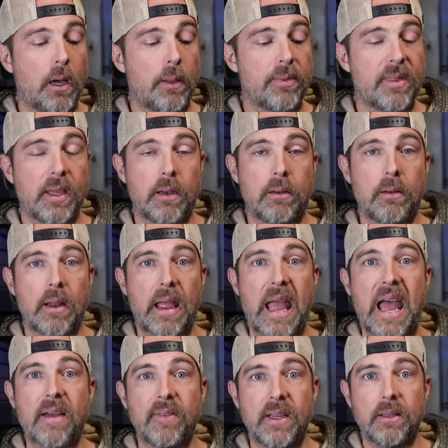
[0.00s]
then
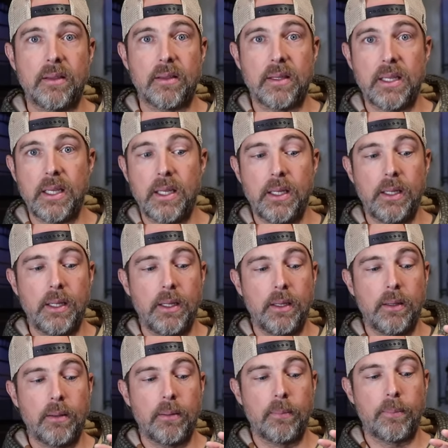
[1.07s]
having the
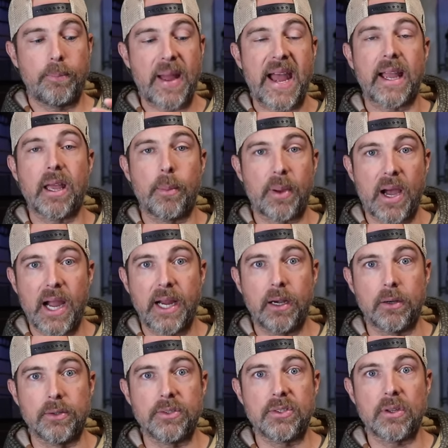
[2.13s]
backup
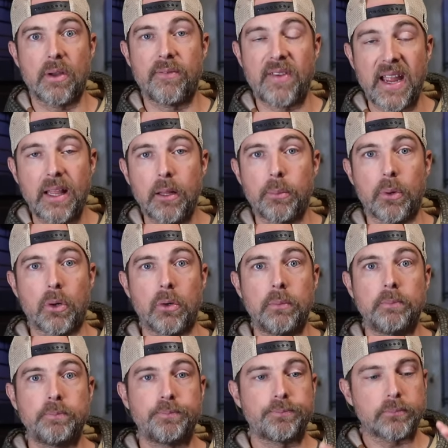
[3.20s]
irons available
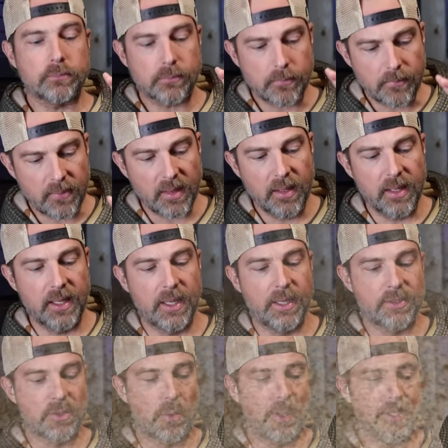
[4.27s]

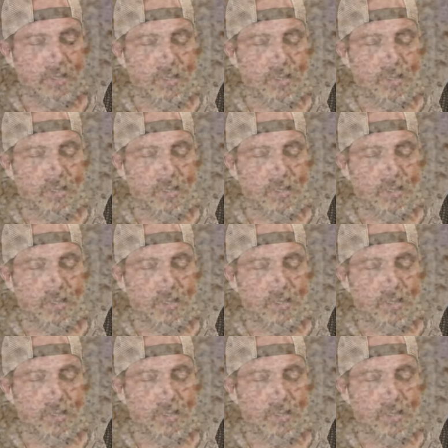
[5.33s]
is going